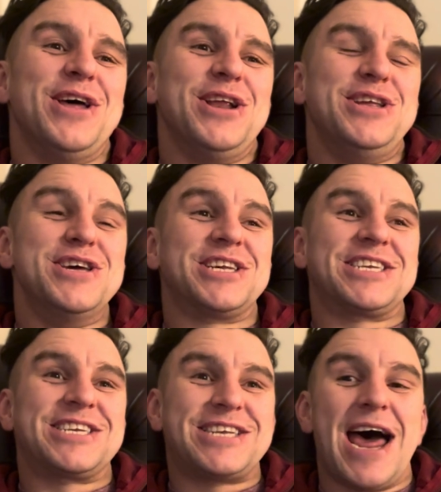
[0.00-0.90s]
your
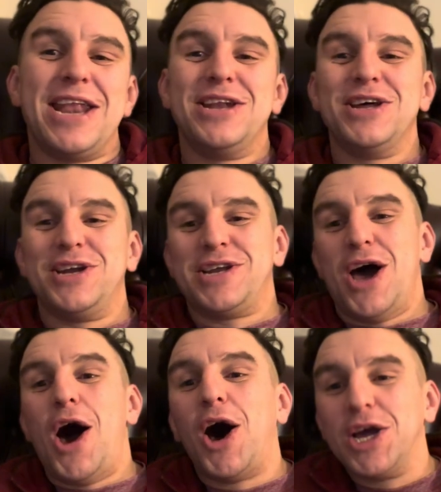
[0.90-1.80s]
standard
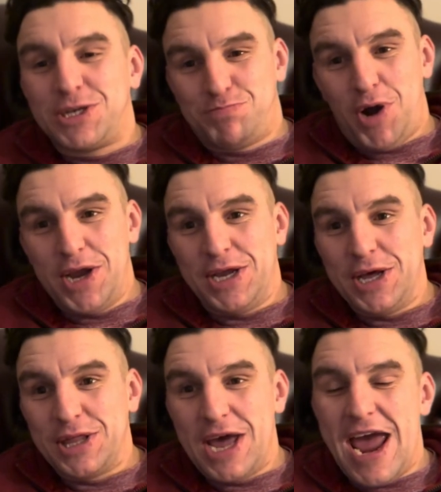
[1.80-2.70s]

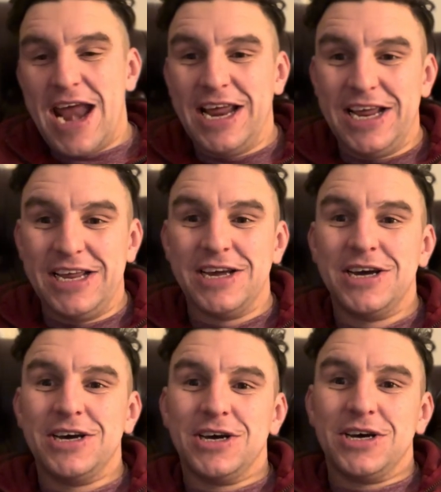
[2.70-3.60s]
icebreaker that any
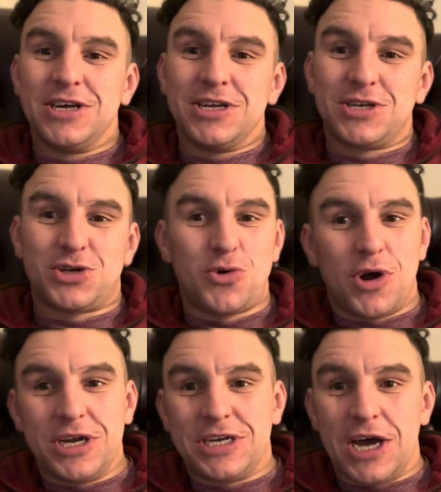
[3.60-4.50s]

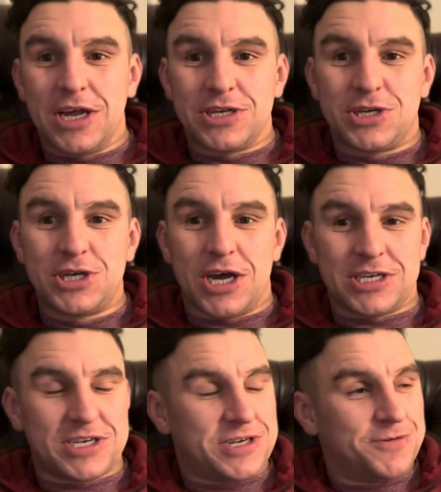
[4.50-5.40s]
squaddy does.
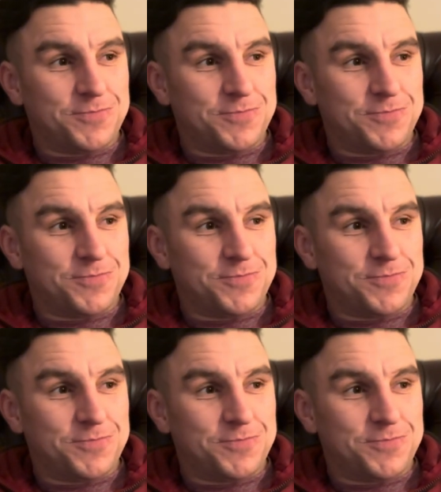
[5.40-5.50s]
Just